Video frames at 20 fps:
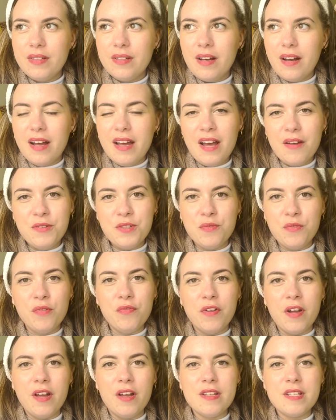I have to
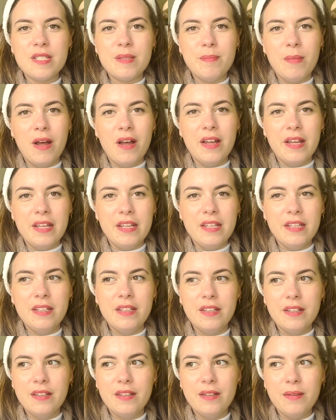reverse my
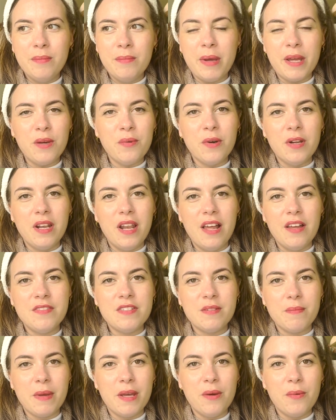make one lefts
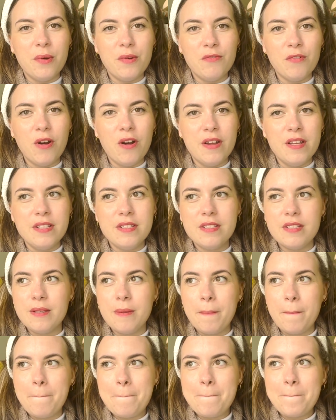and make one rights,
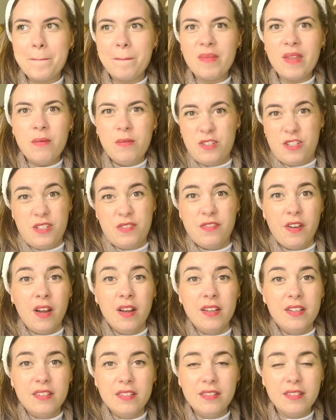which is
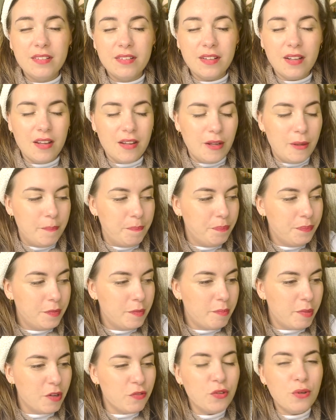fine.
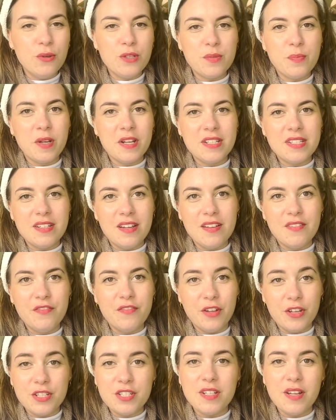But of course, when I
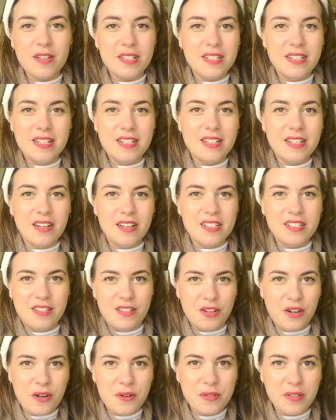first started knitting, I
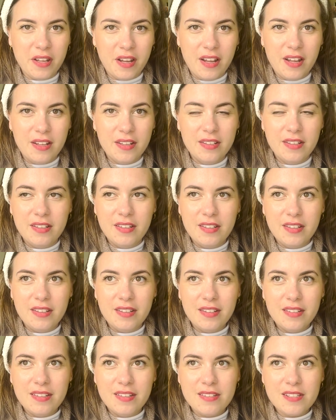didn't know that,
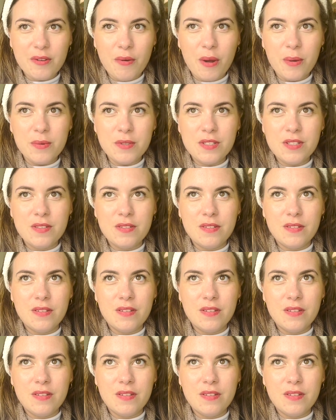so I was